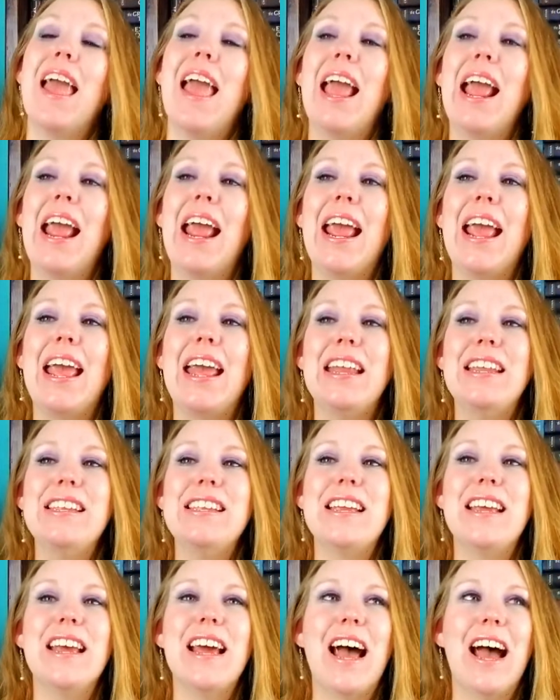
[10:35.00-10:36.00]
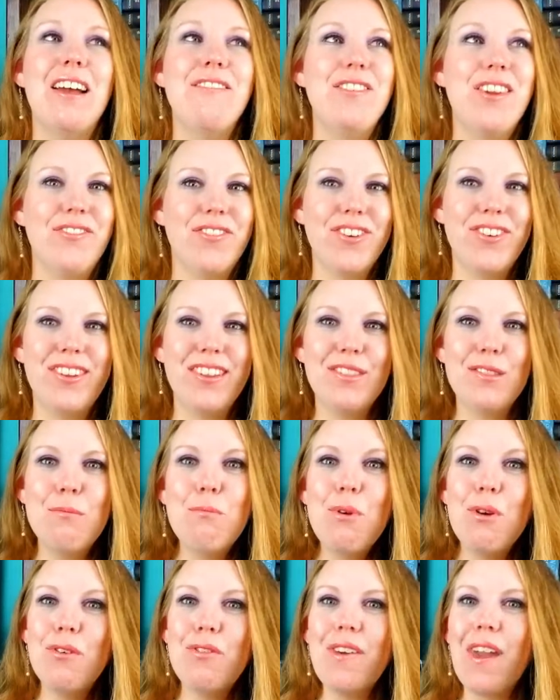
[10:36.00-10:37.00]
and I've never seen the
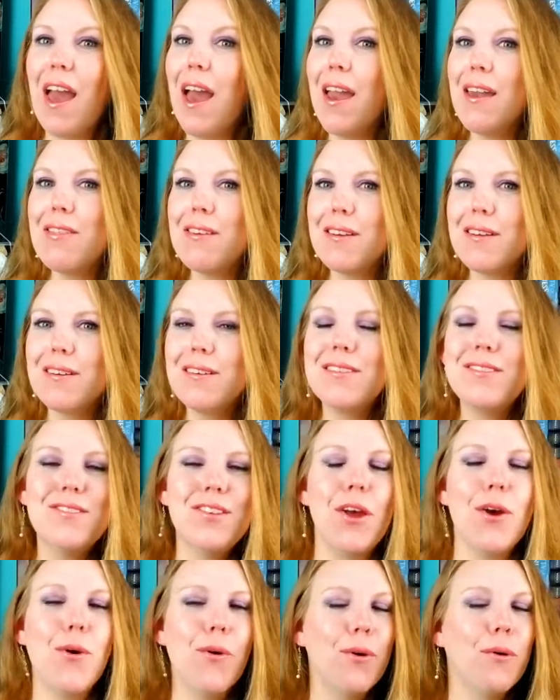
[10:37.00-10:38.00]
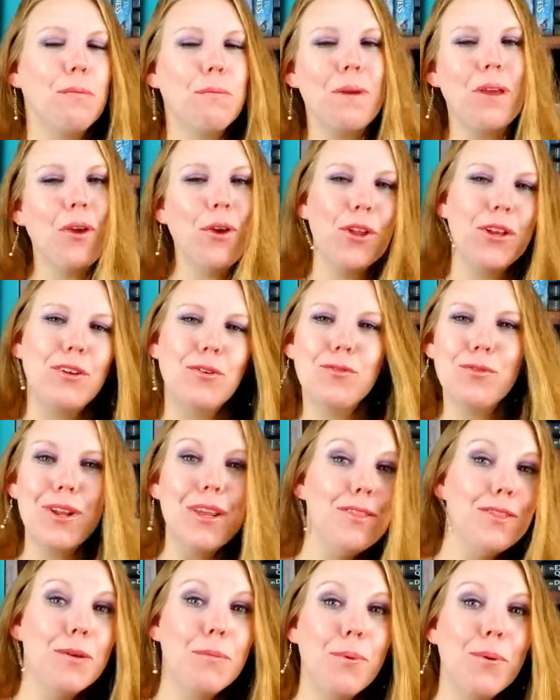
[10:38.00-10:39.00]
movie either, so it would be good to
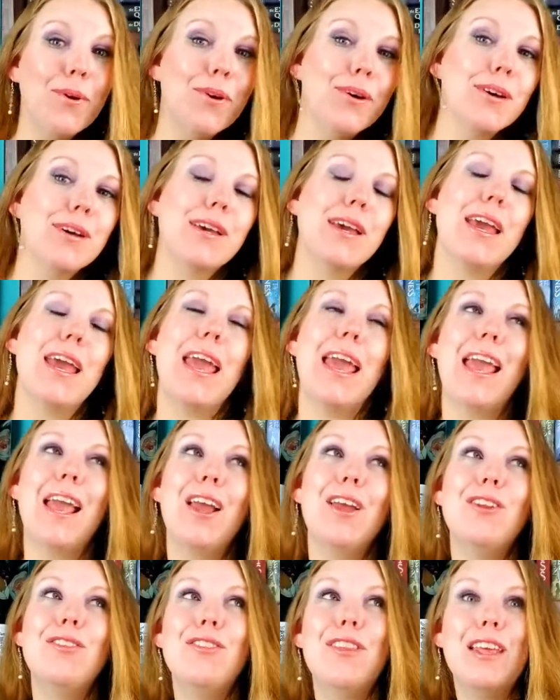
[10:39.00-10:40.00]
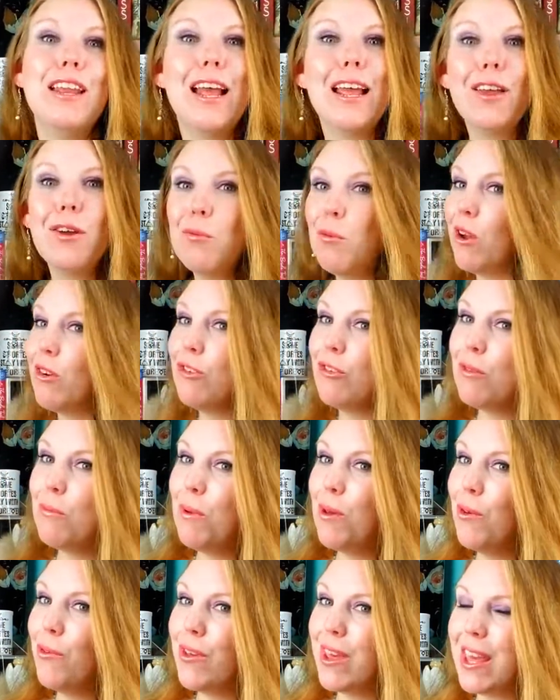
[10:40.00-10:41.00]
read the book and then I could watch the
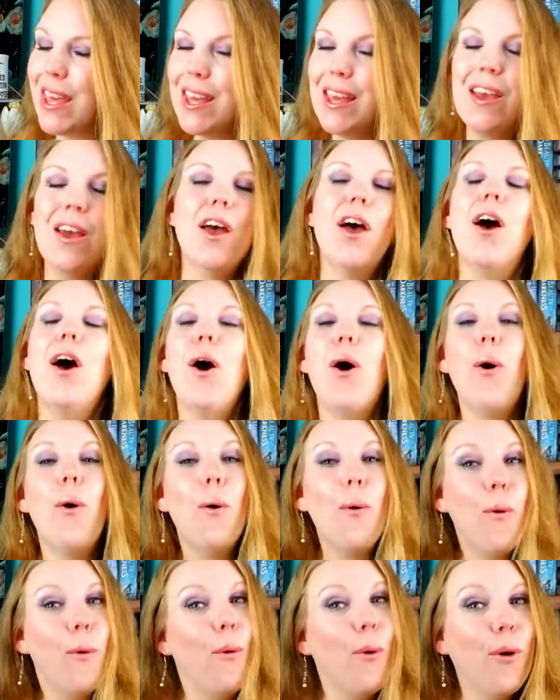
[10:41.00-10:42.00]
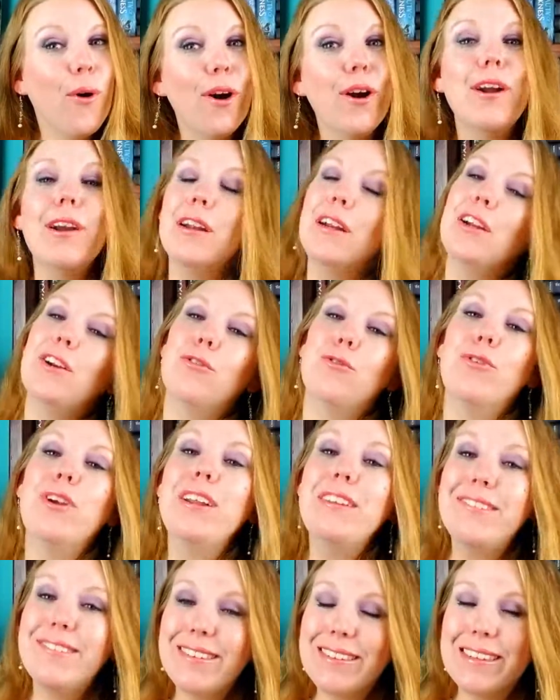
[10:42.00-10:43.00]
movie. Or
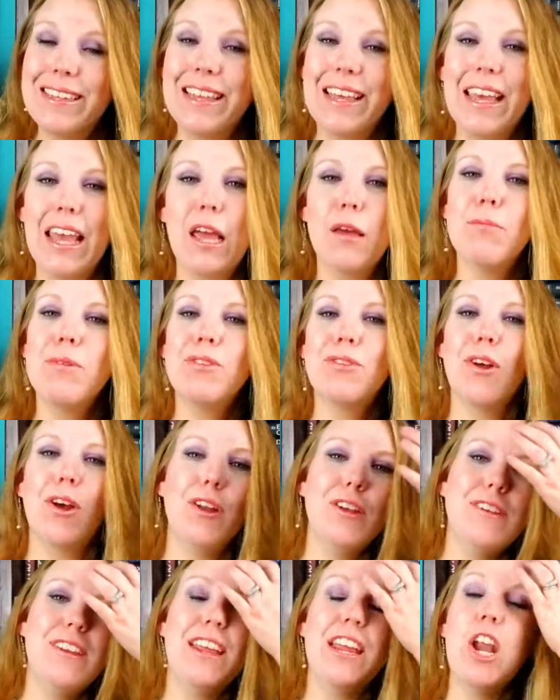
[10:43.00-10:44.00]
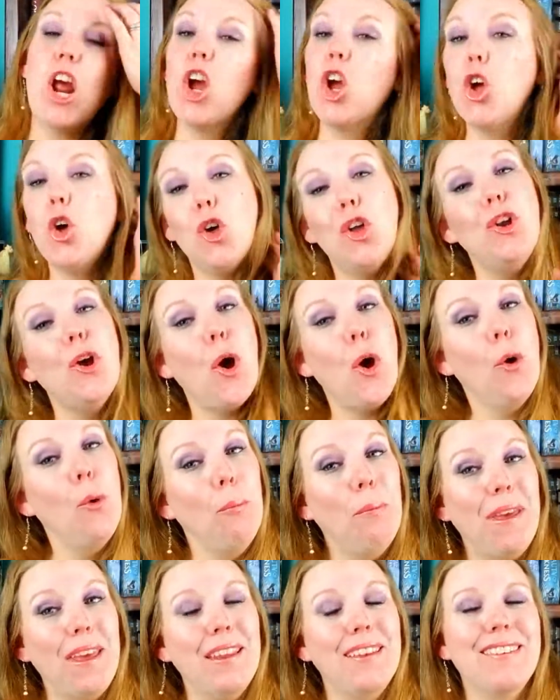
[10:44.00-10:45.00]
recently Amazon did Good
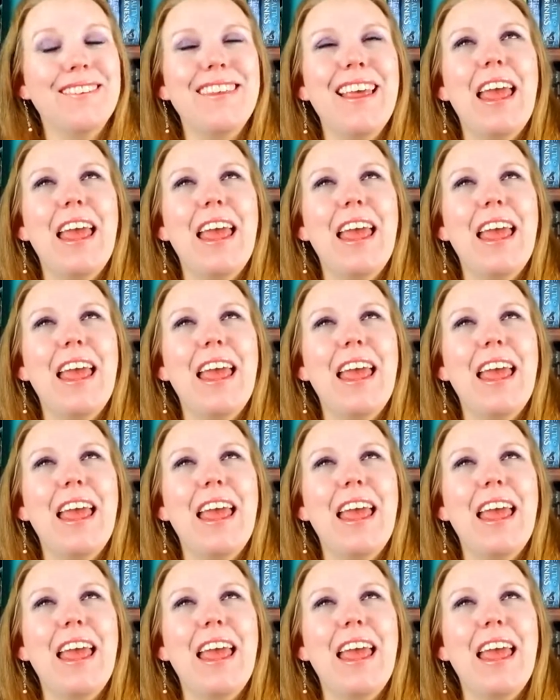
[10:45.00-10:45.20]
Omens,